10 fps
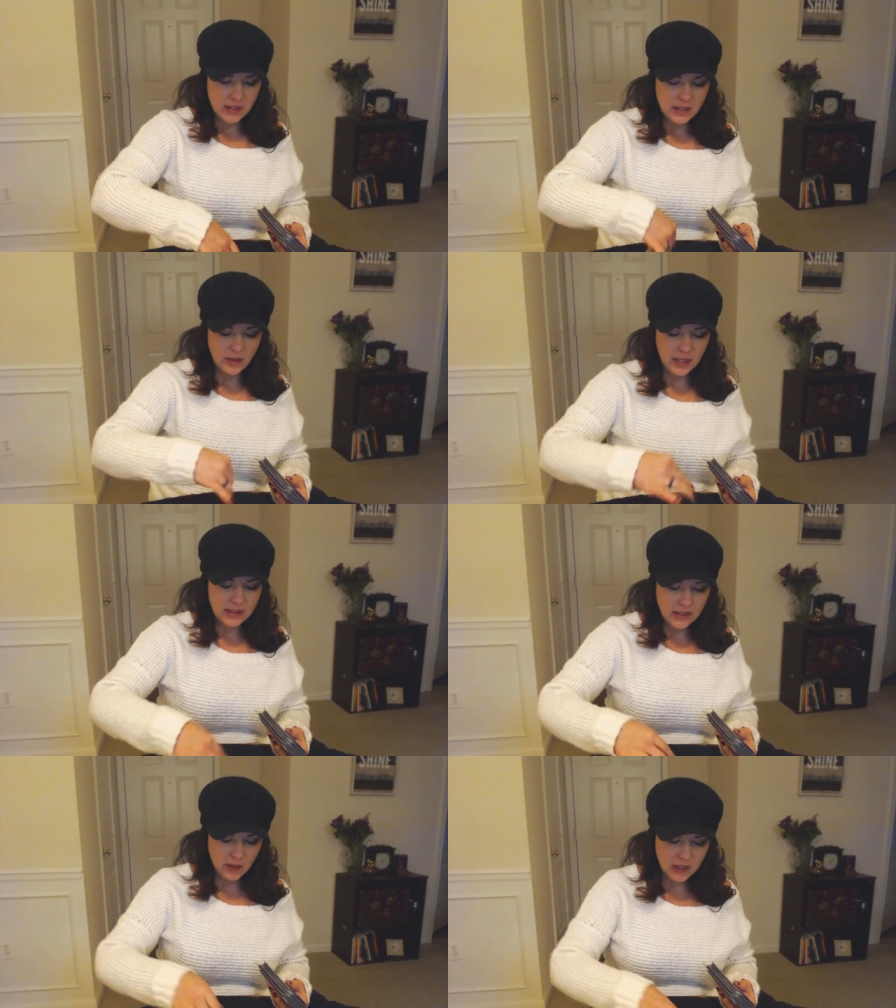so
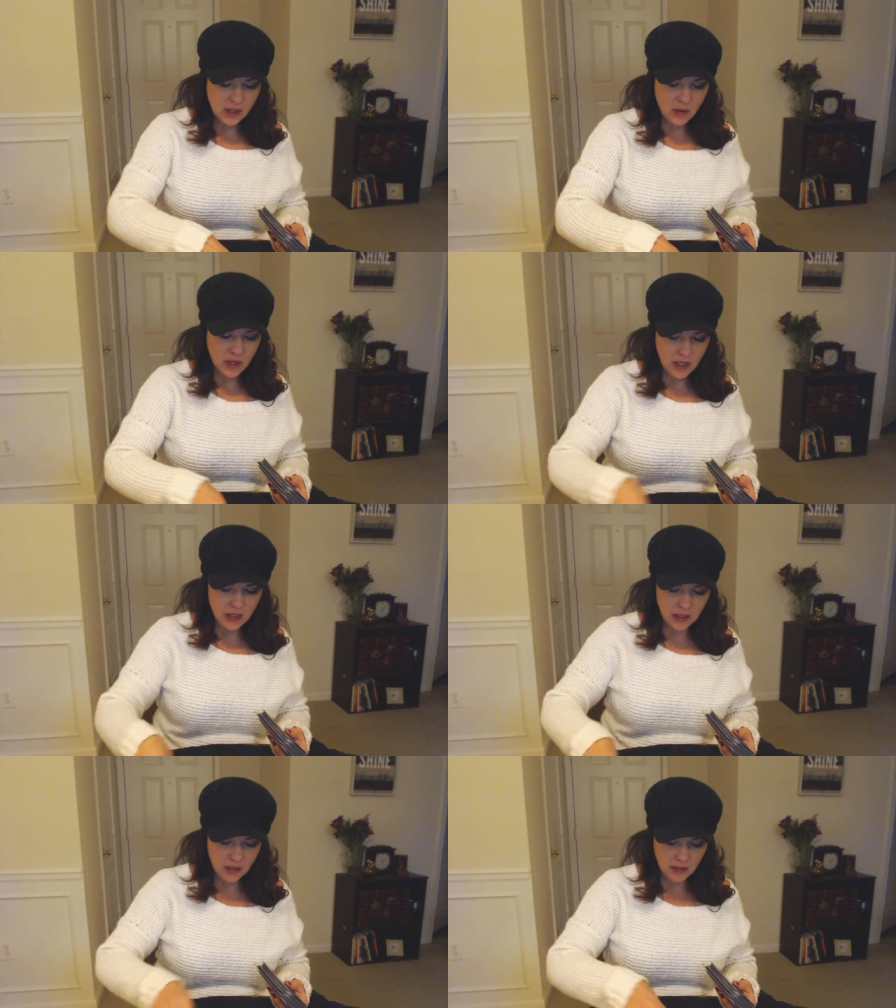let's see what's going
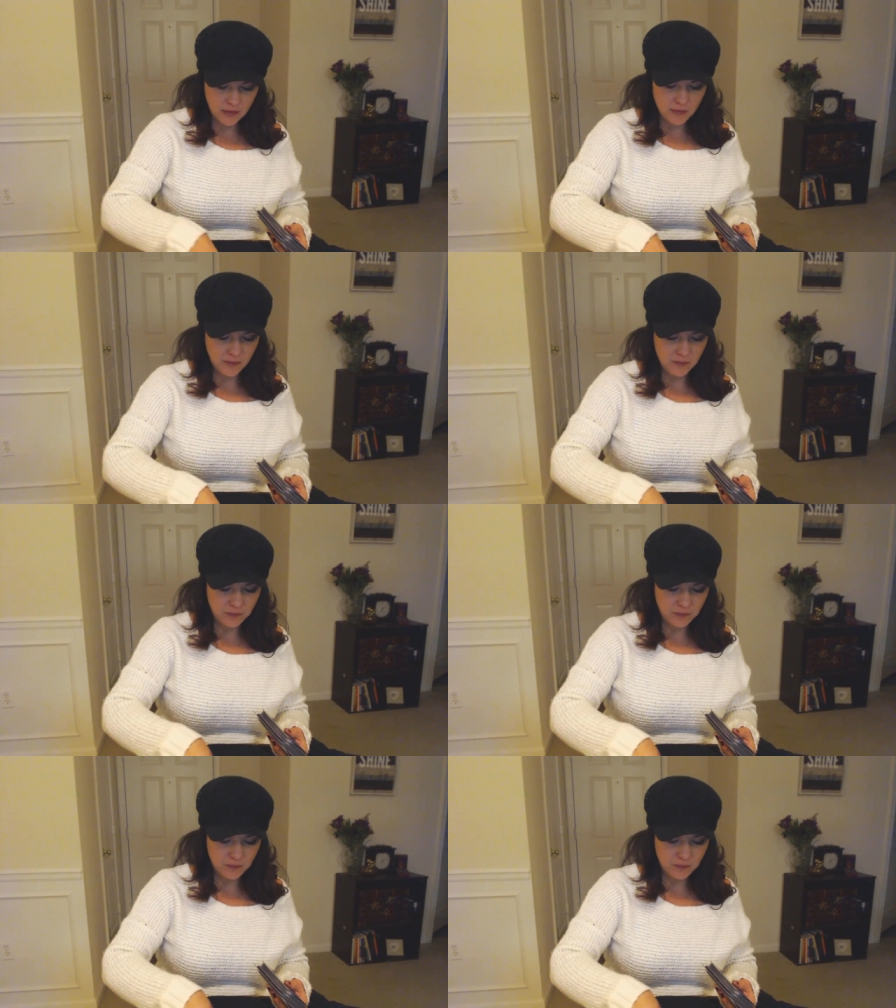on here